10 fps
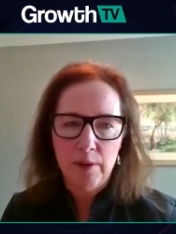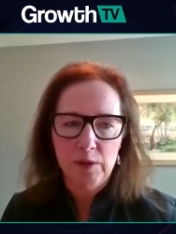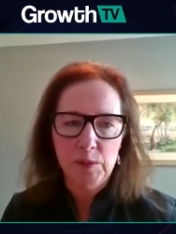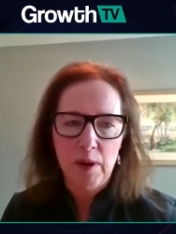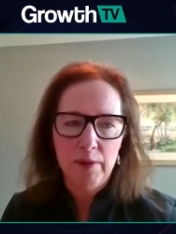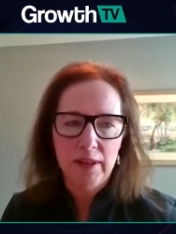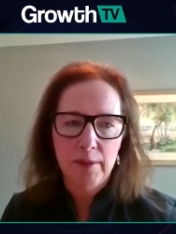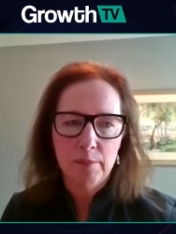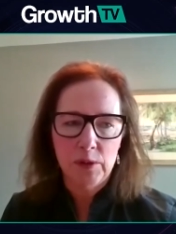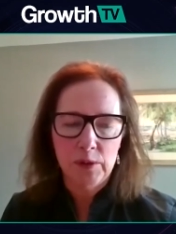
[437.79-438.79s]
it was probably
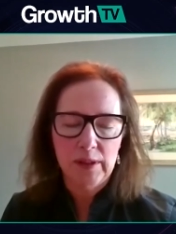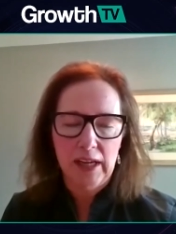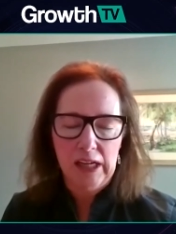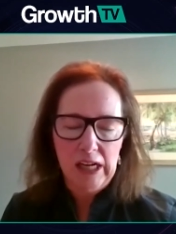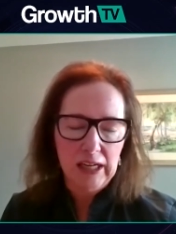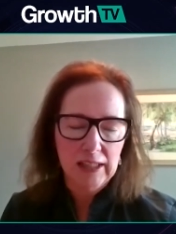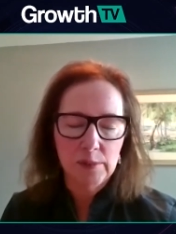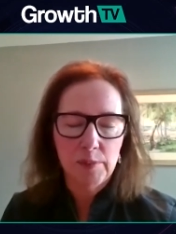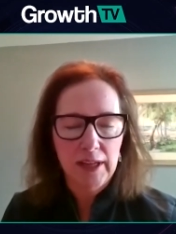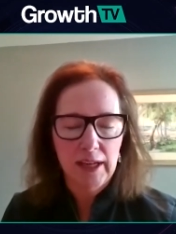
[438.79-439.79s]
the most chaotic
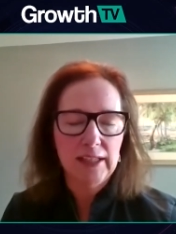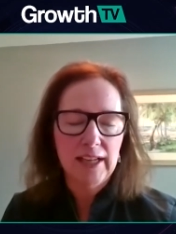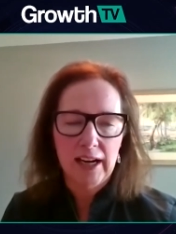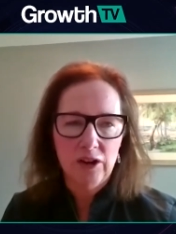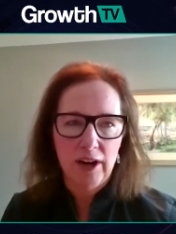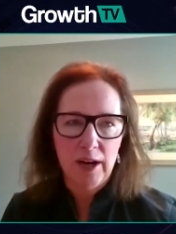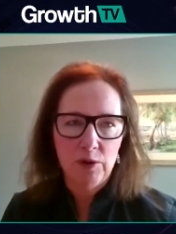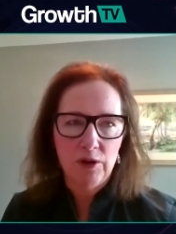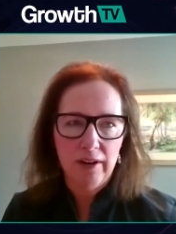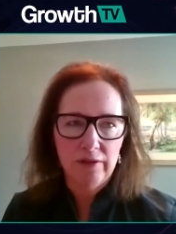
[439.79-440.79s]
spaghetti
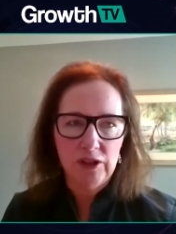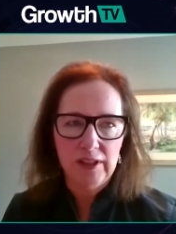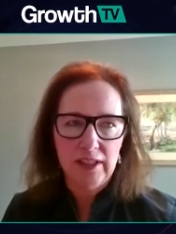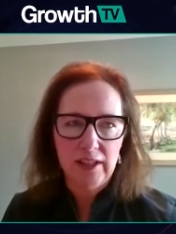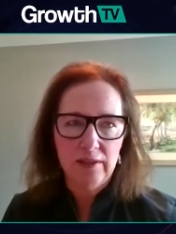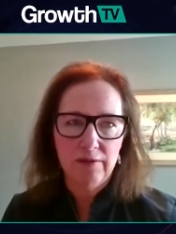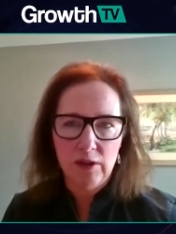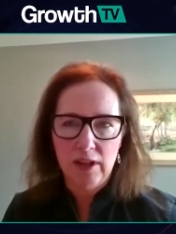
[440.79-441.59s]
diagram you'd ever see if you